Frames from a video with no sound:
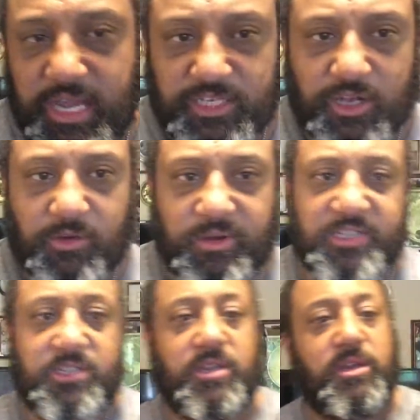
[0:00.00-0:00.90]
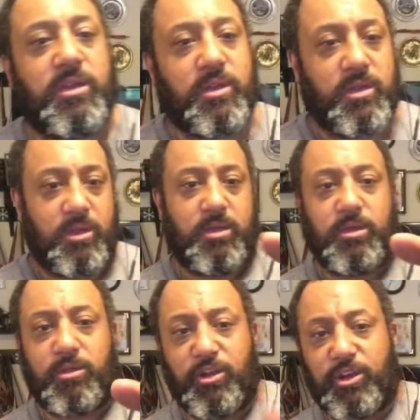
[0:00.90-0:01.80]
As always,
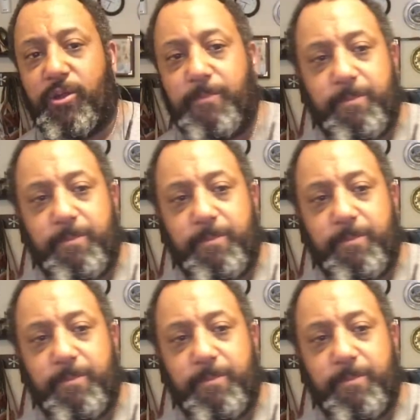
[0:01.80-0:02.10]
good to go.